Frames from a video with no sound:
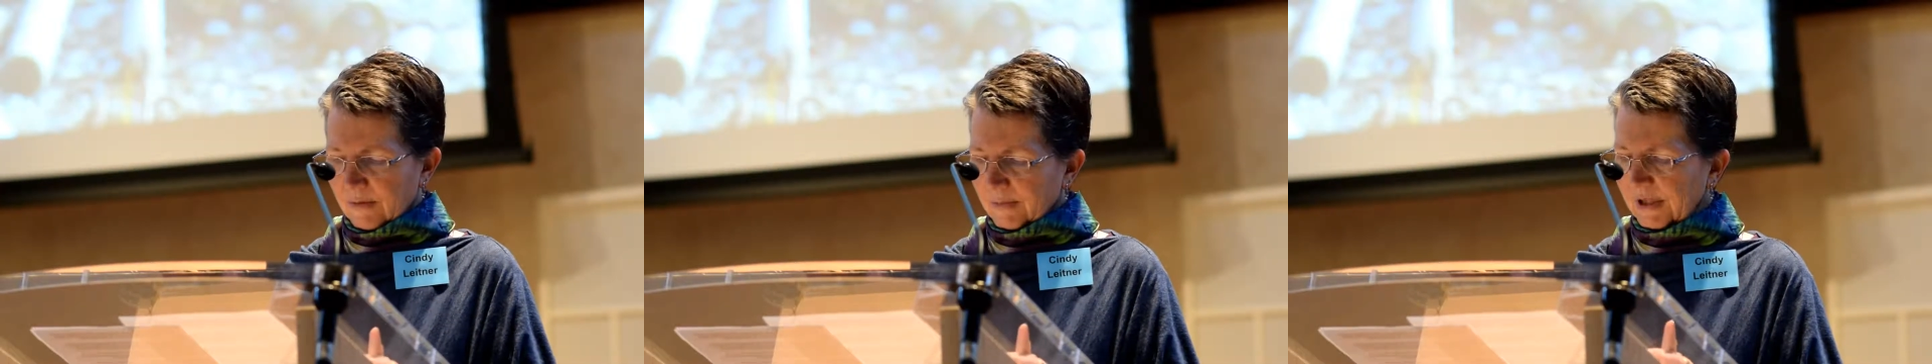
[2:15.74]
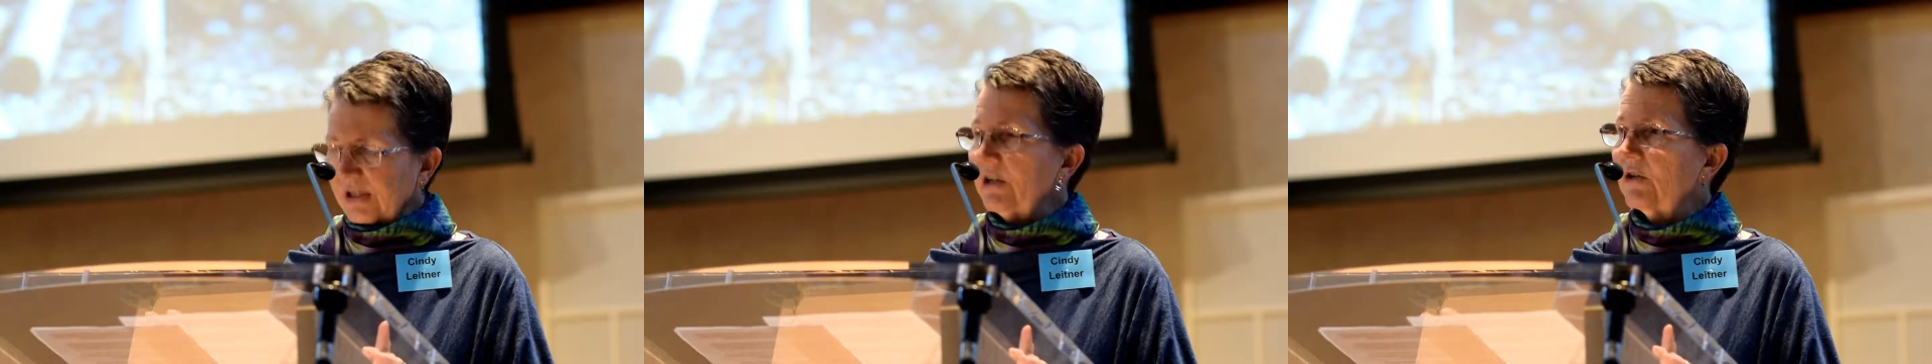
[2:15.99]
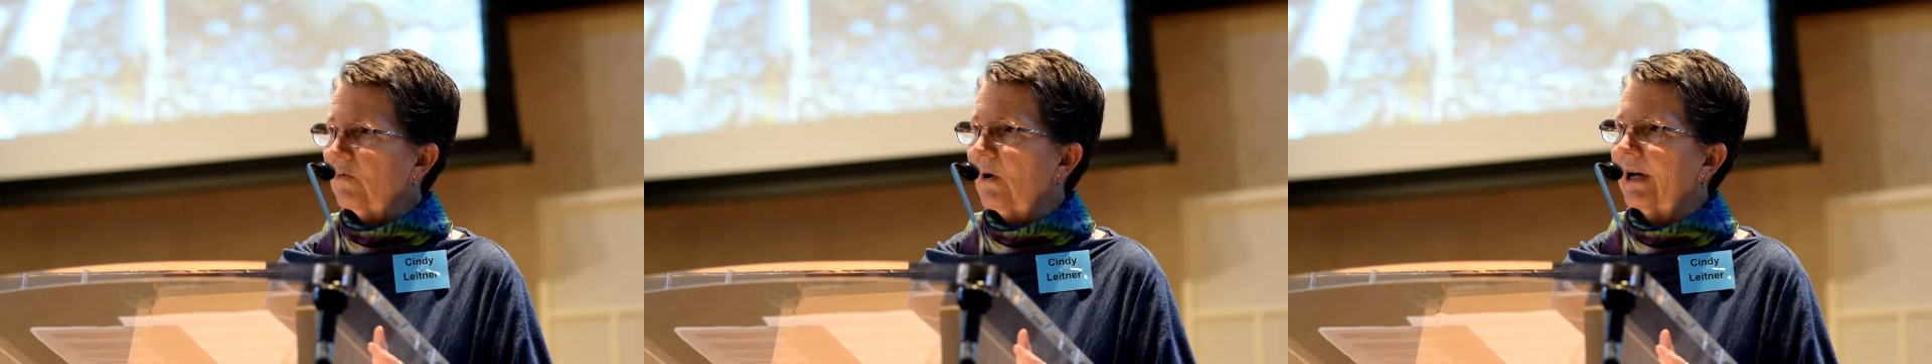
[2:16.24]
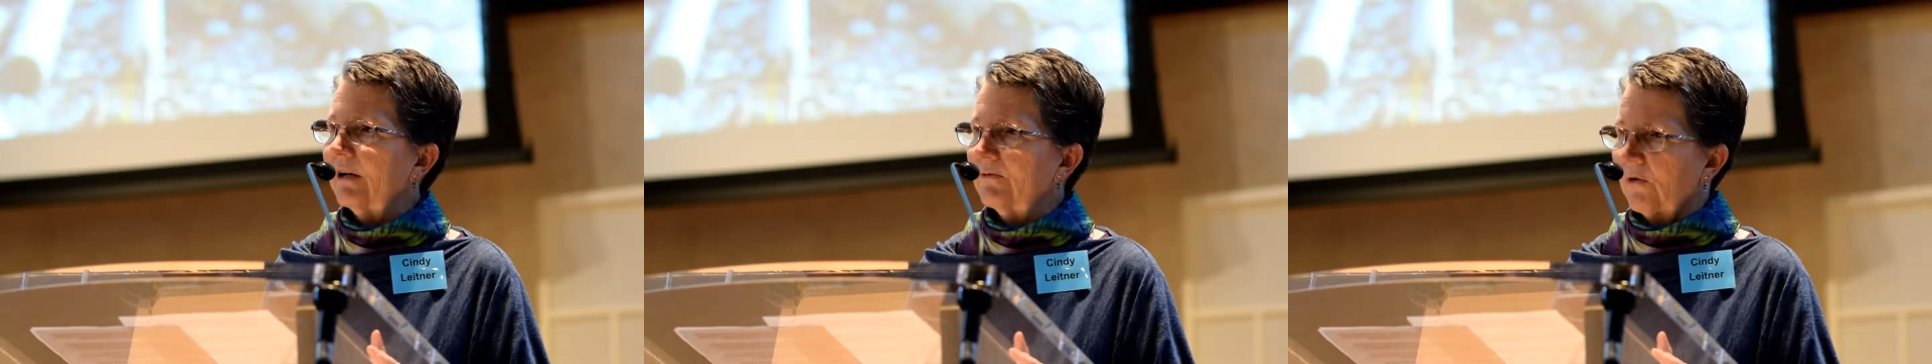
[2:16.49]
please
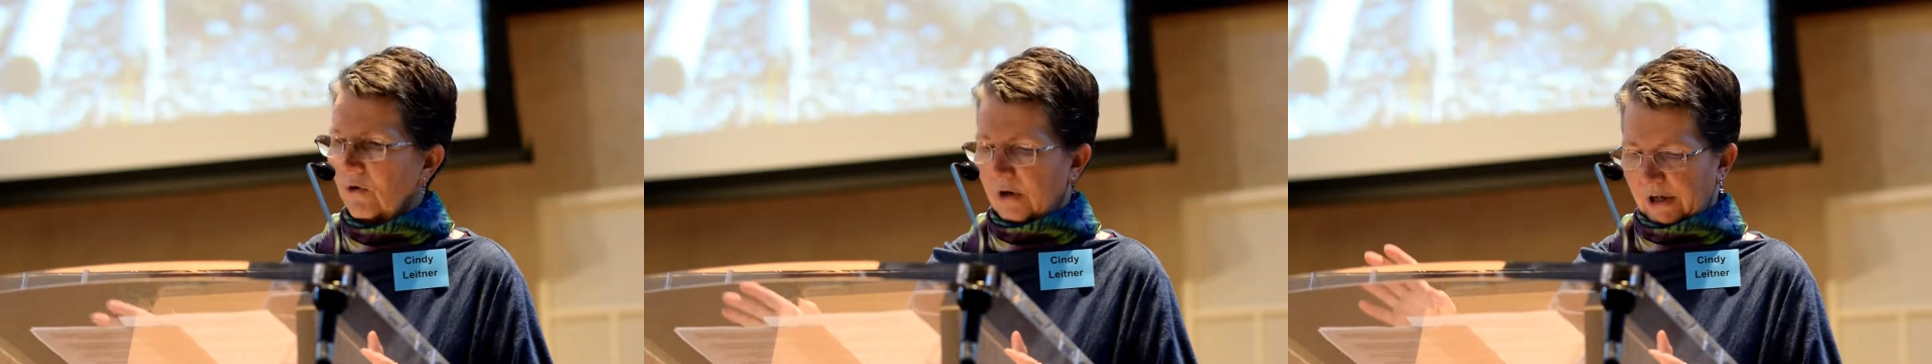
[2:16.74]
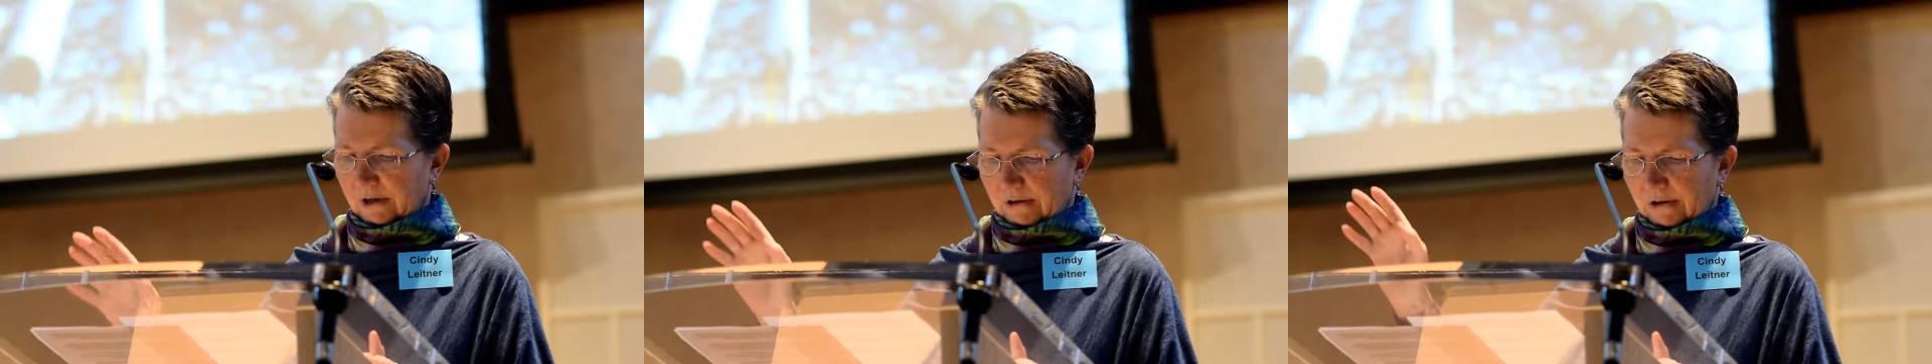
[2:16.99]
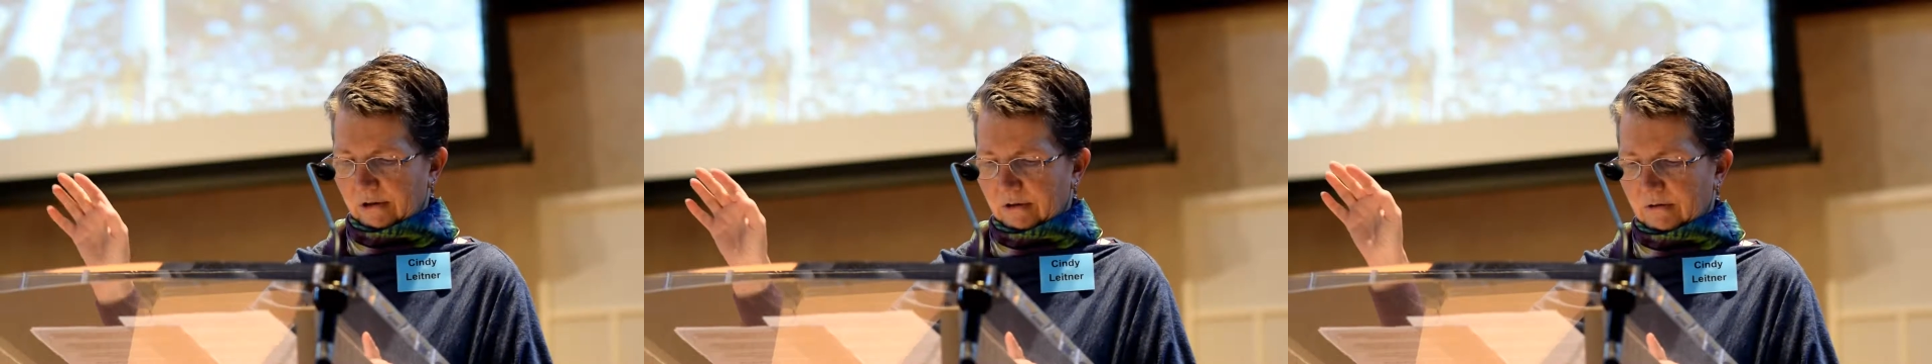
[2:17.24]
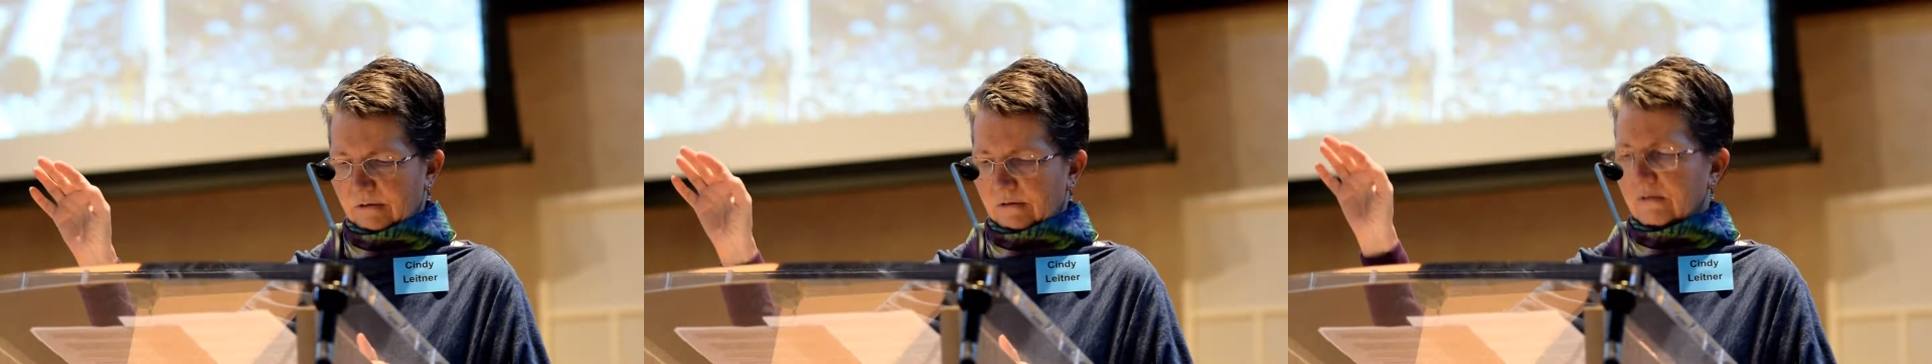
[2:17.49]
wait for
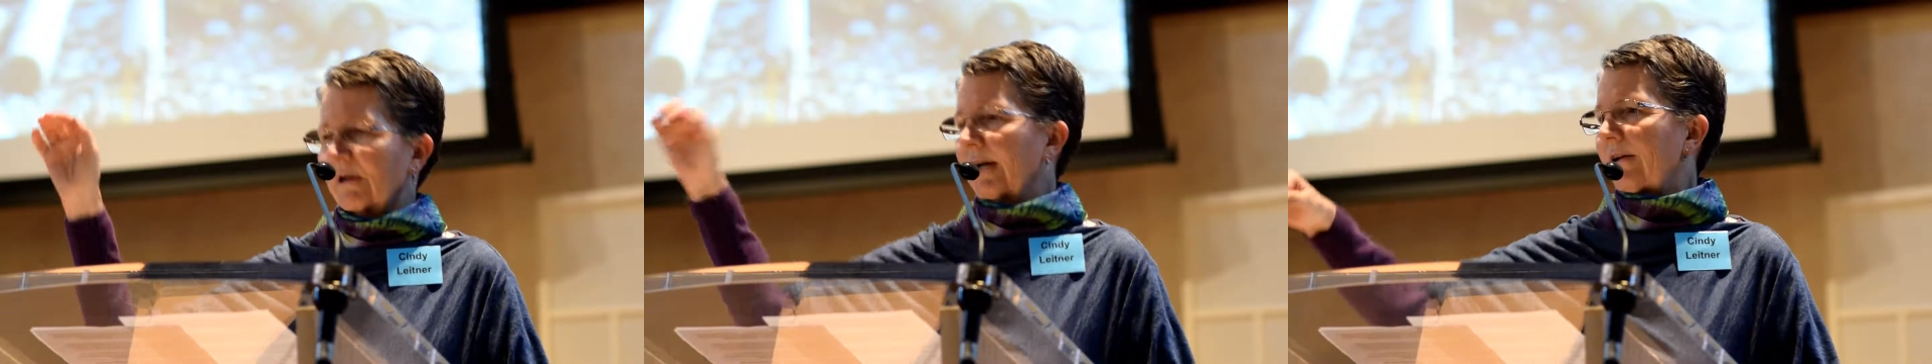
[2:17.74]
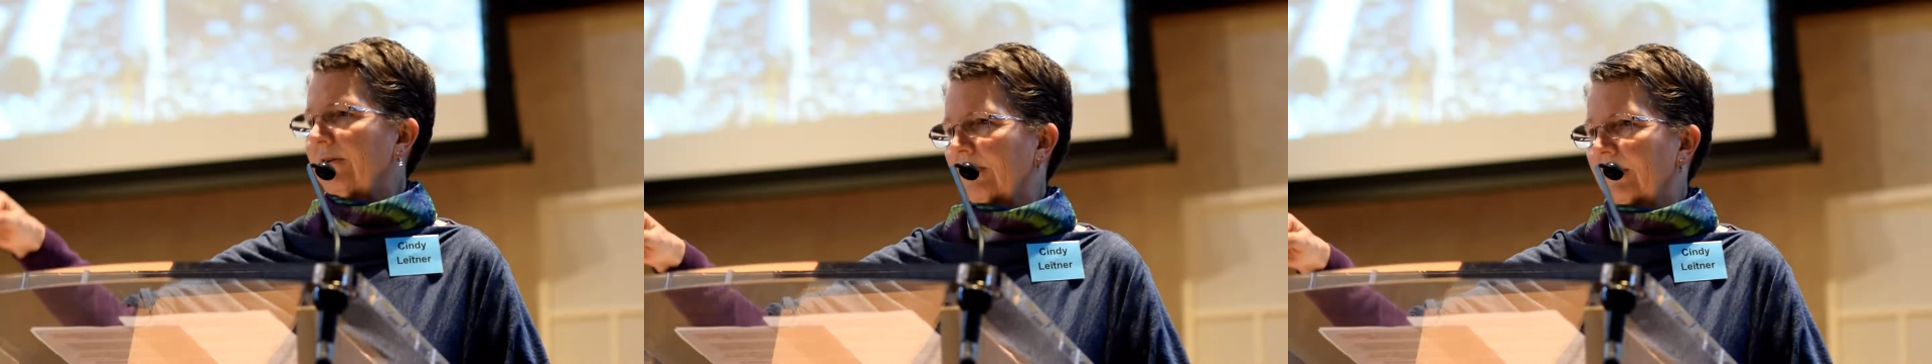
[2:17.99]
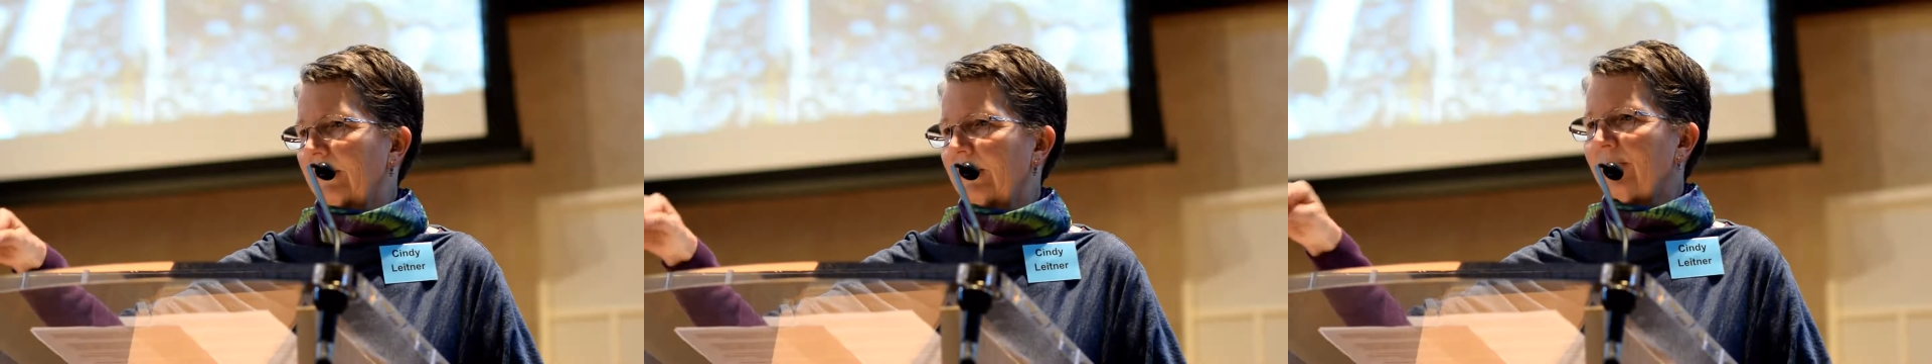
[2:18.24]
Ariel right here